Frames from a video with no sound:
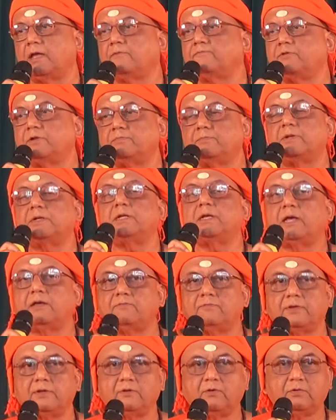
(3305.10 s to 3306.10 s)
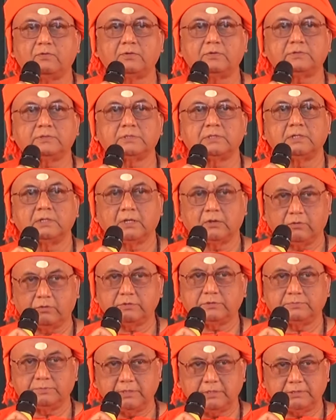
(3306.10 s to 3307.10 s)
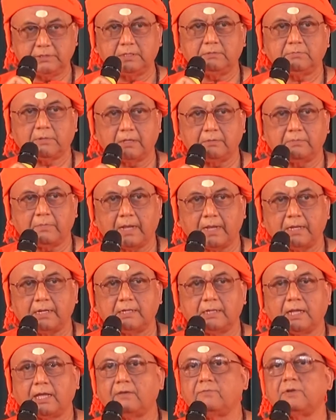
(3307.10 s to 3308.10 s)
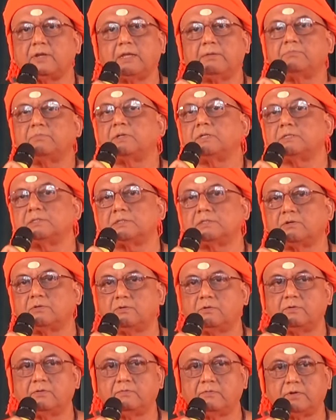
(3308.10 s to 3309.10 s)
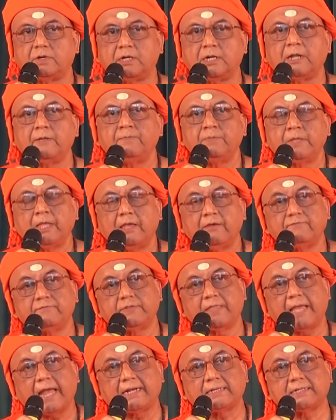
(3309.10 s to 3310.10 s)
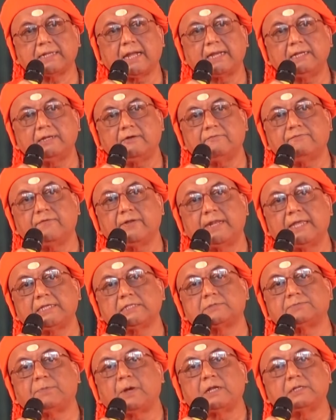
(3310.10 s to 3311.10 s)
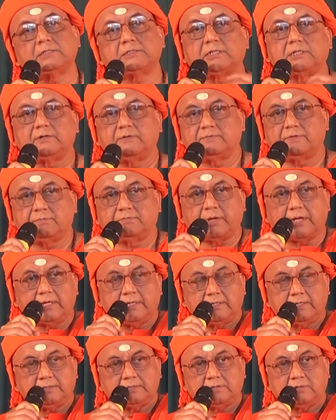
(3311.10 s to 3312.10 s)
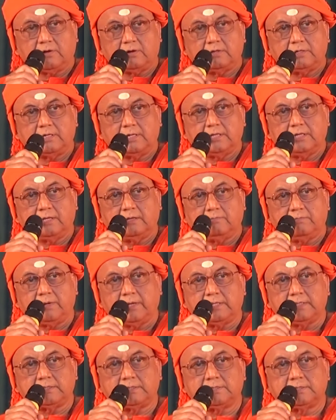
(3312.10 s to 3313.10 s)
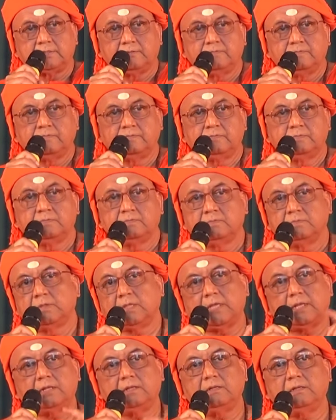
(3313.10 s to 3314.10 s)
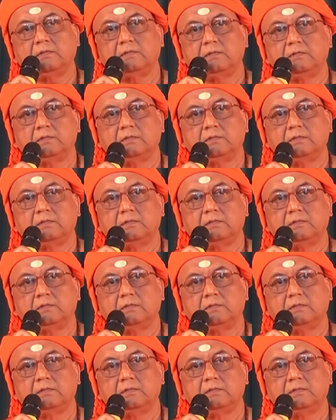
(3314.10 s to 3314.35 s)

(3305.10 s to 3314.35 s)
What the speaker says: everybody I will host. Host means in my mind, I will embrace the whole world. If that kind of an expansion of the mind is not taking place, then